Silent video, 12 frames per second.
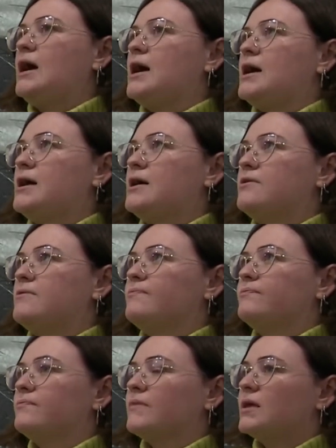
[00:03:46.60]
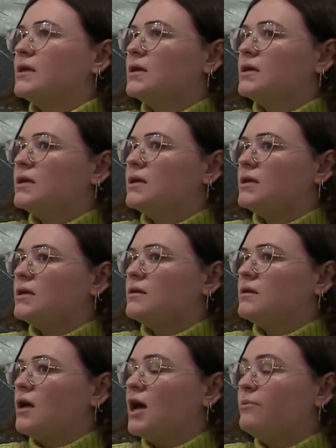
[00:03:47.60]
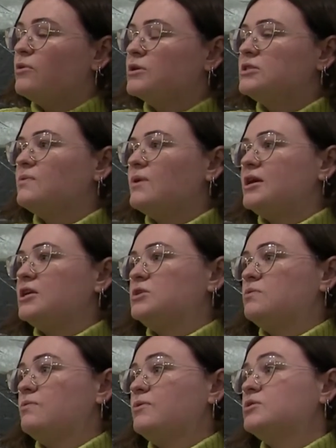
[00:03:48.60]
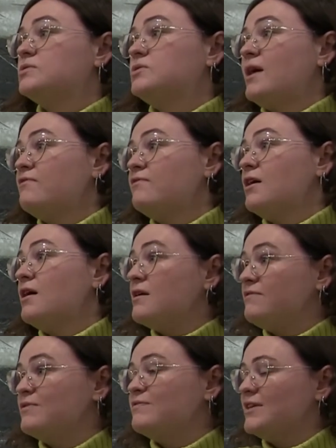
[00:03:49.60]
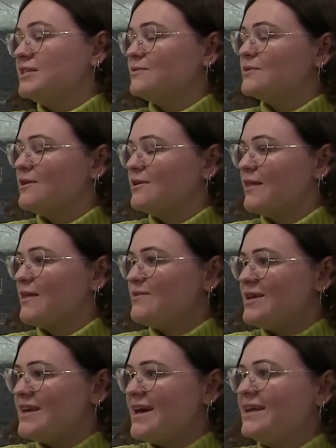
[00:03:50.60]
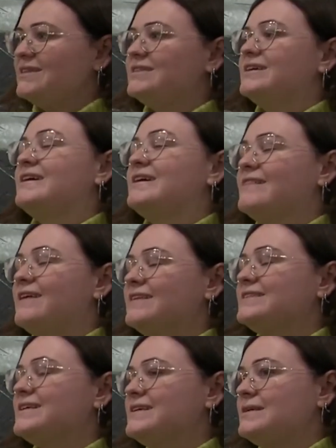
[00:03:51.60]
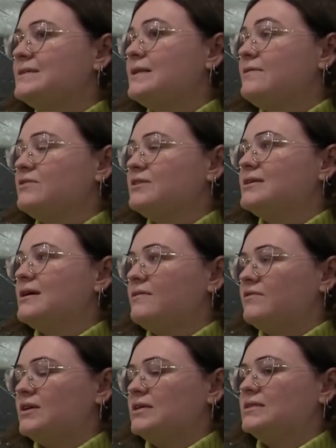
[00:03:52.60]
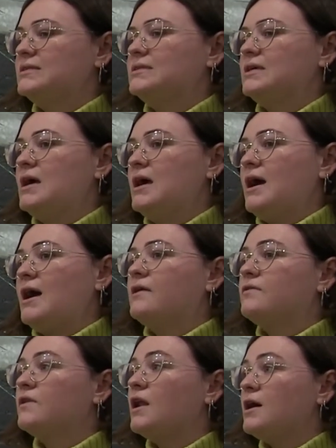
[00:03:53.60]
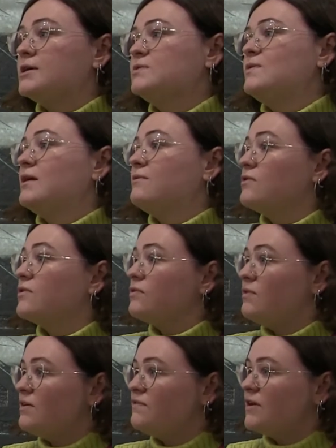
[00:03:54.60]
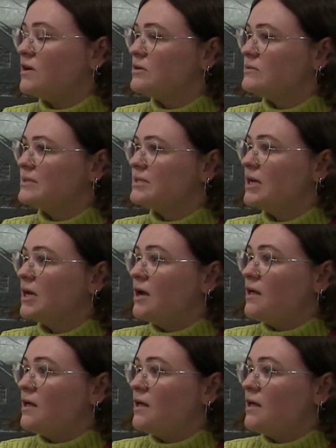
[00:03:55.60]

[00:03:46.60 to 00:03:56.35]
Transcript: I'm Not a Witch, which also Africa Eye Film Festival is going on that weekend. Then there's Kiki Delivery Service. And on the last weekend, we've got three films.